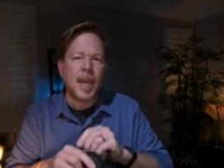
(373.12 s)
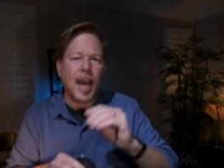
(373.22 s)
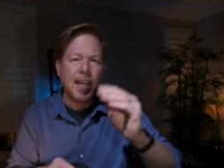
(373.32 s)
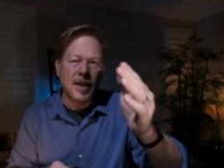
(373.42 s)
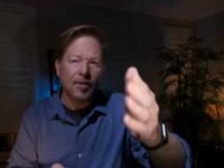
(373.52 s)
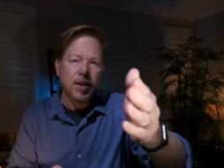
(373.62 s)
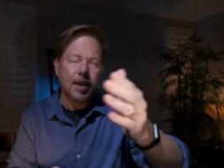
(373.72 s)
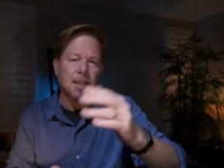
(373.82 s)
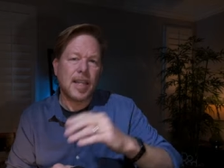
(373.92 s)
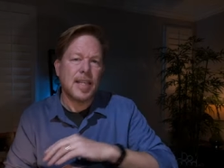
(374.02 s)
I love the
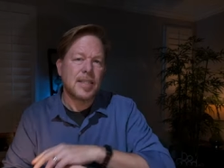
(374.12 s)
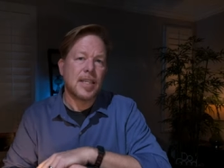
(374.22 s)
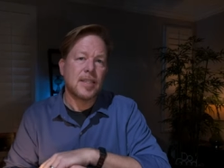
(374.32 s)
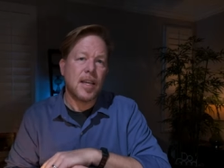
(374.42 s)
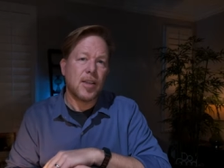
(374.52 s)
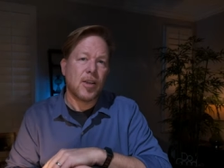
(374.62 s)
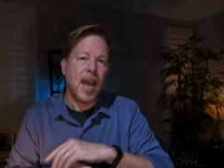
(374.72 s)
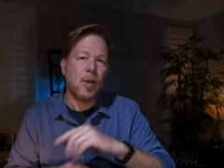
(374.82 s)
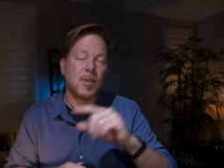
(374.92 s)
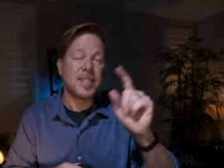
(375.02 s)
lens that's on there
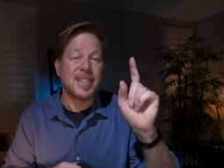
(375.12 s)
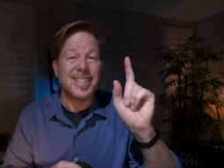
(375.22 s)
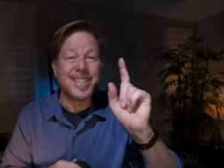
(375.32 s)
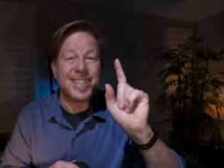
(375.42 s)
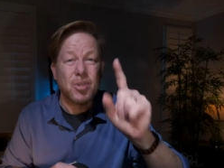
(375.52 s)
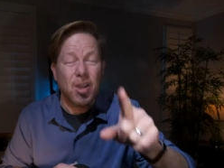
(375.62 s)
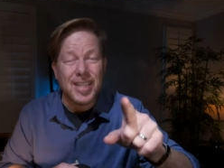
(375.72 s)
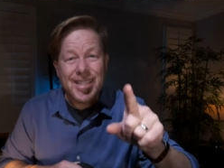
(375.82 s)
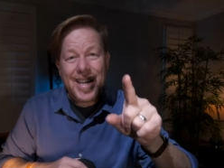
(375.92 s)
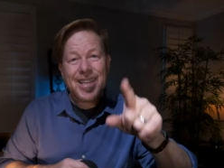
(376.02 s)
now, which is
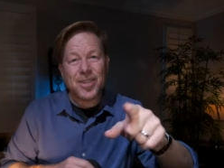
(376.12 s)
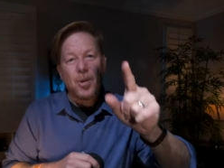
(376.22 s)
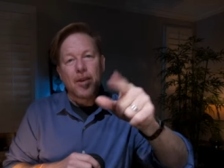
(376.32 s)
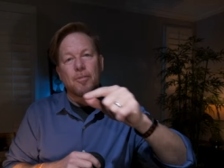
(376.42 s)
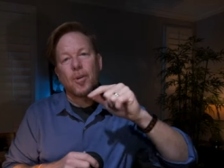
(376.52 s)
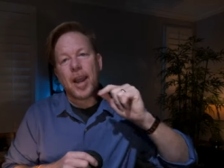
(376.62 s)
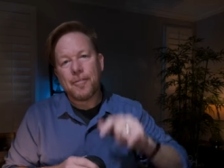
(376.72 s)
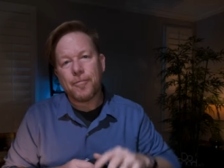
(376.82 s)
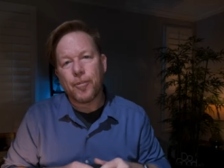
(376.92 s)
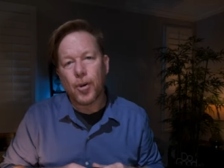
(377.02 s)
10-24
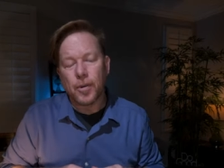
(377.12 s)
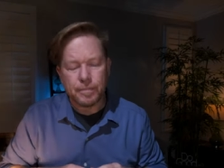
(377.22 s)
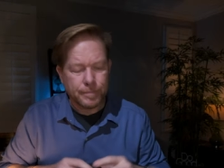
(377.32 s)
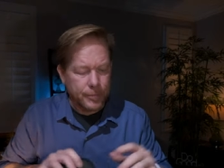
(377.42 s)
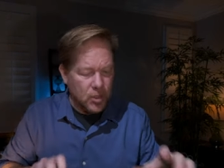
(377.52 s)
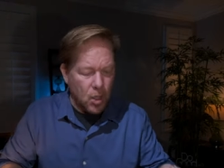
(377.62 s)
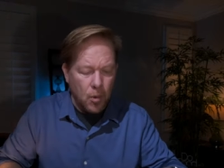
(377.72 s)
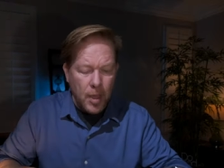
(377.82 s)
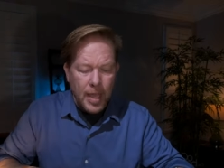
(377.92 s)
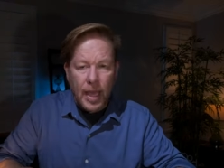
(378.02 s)
f4.
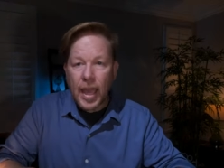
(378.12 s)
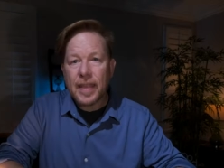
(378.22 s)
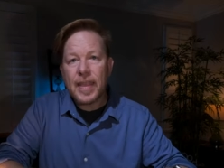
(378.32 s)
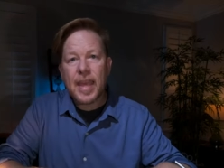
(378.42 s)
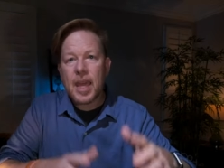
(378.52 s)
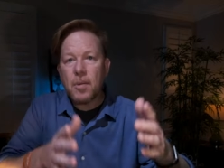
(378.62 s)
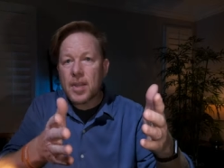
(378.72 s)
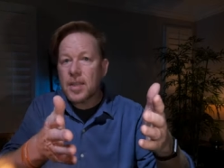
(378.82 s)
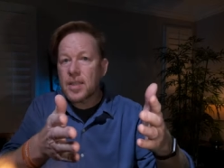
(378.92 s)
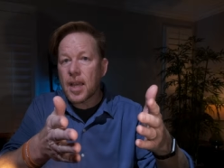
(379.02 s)
So, and it
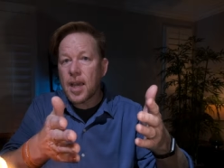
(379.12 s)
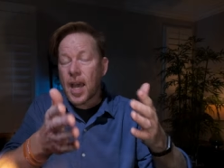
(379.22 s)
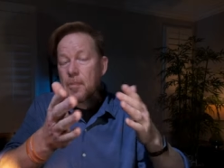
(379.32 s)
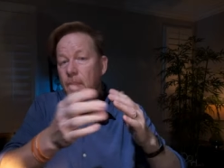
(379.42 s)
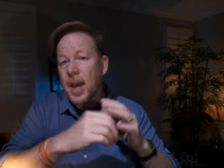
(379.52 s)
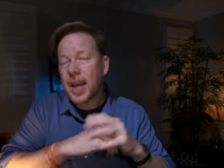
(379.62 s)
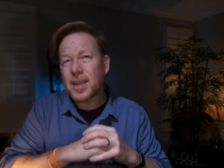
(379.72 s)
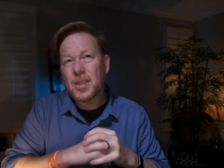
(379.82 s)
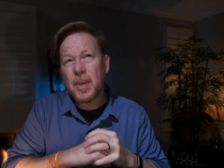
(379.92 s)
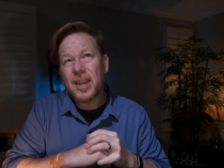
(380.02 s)
was, I bought it,
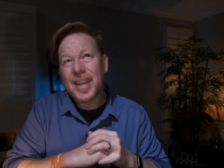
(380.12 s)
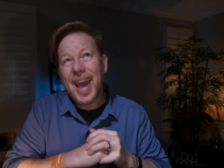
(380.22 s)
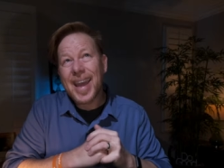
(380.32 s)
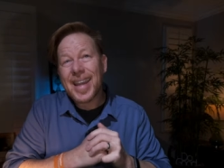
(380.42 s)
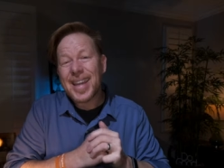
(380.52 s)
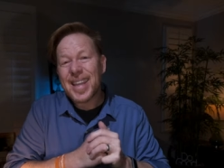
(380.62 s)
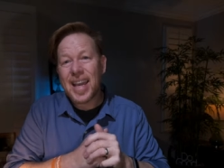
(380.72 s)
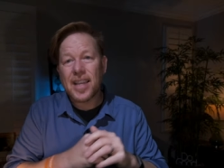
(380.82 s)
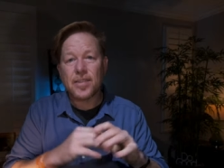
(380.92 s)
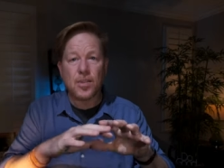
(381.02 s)
it's about
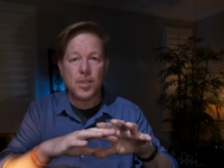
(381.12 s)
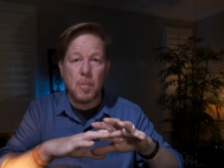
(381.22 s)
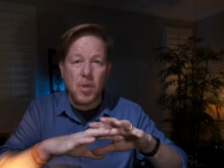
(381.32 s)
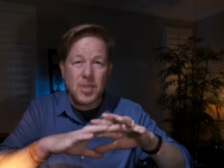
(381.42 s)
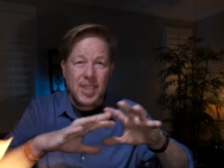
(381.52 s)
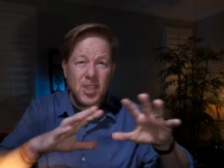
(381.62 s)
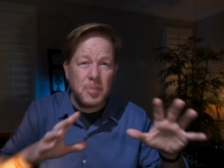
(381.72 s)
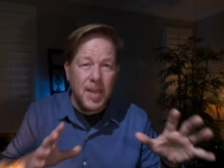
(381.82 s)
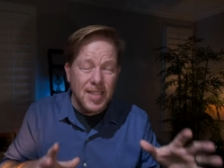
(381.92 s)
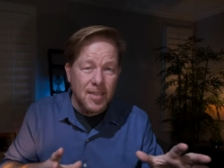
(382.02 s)
$999, so it's the most
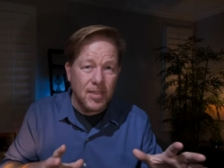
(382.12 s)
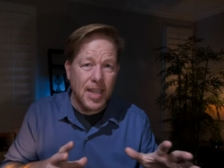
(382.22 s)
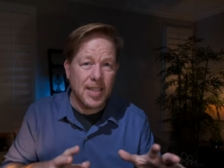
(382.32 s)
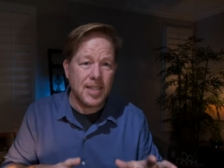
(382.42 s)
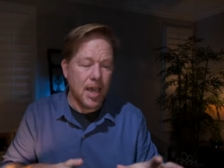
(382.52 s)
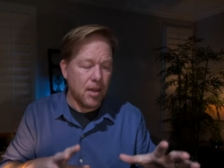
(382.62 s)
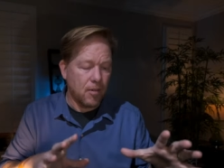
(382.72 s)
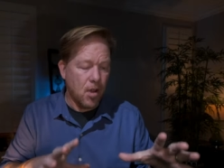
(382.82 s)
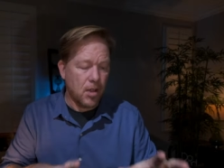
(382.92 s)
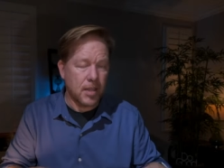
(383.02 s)
expensive lens out of
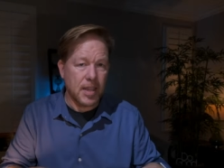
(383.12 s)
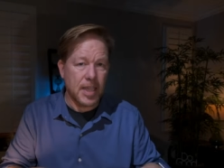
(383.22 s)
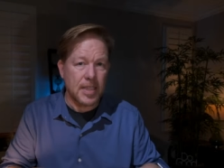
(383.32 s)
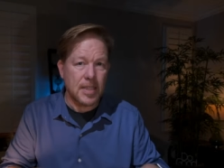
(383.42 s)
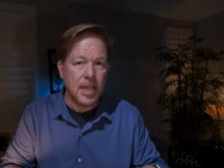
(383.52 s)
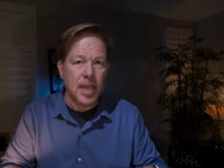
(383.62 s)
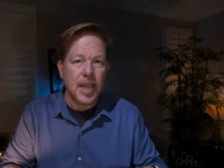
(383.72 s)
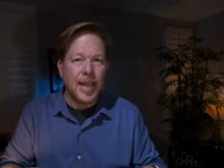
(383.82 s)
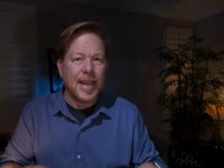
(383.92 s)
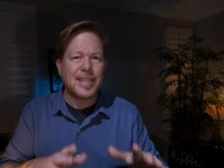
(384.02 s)
all of these.
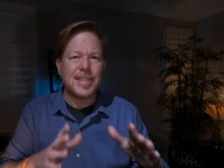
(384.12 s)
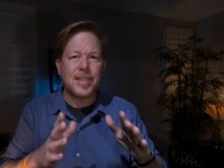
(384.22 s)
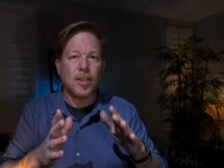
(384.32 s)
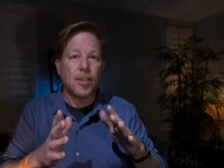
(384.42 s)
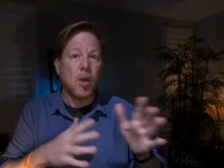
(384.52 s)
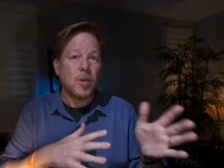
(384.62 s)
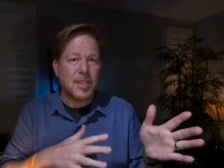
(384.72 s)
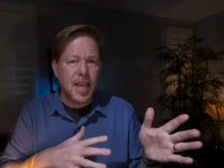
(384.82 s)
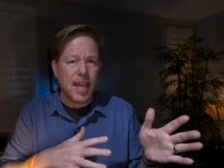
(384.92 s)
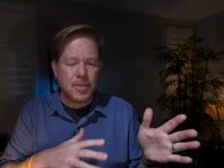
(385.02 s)
It's the
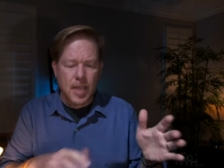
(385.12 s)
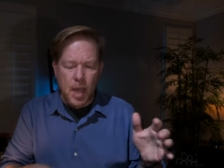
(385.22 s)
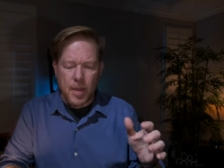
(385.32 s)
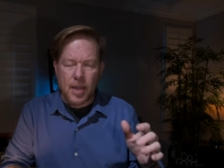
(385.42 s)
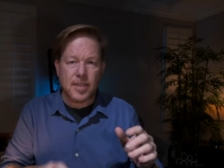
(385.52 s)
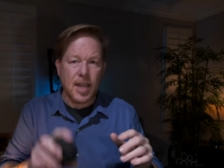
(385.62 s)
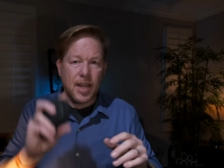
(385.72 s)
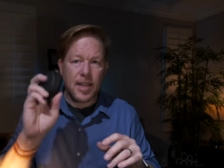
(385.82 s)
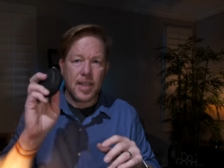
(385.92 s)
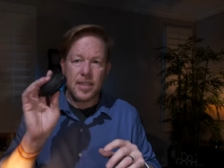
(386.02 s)
lowest f-stop outside
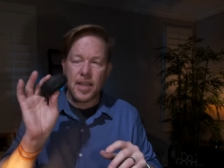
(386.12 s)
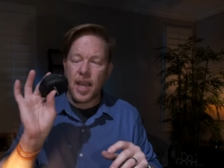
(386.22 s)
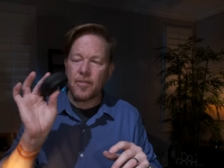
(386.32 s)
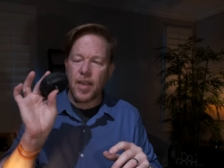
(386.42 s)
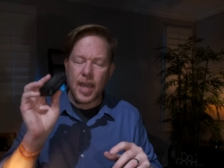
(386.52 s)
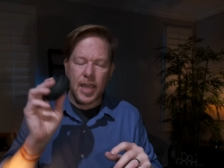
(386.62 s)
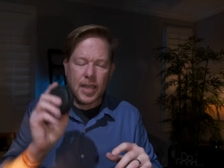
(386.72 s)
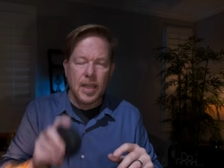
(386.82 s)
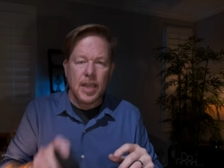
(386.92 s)
of this f8,